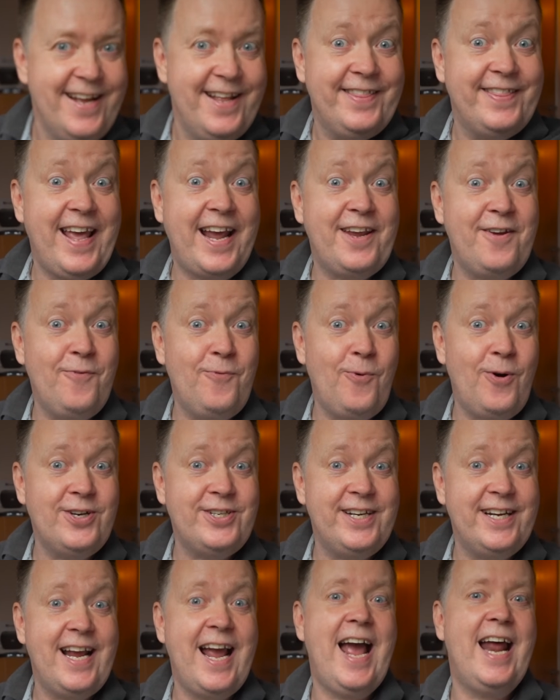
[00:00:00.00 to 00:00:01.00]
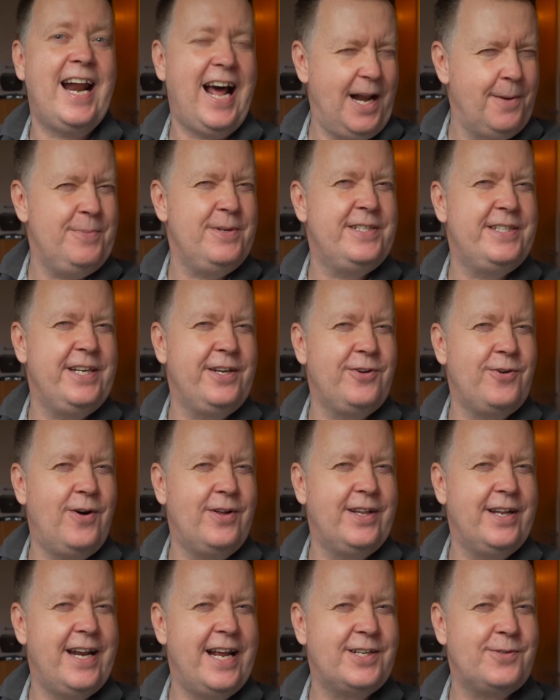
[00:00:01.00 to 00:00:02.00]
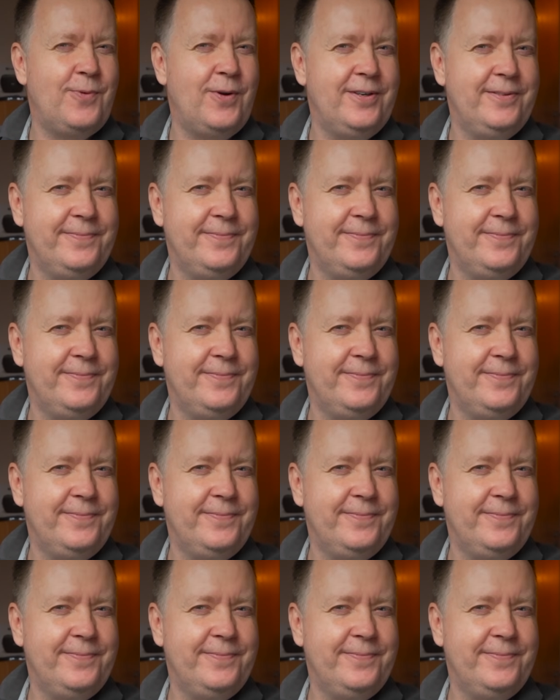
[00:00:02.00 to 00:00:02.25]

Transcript: Thank you for watching, and I'll be seeing you on the next one.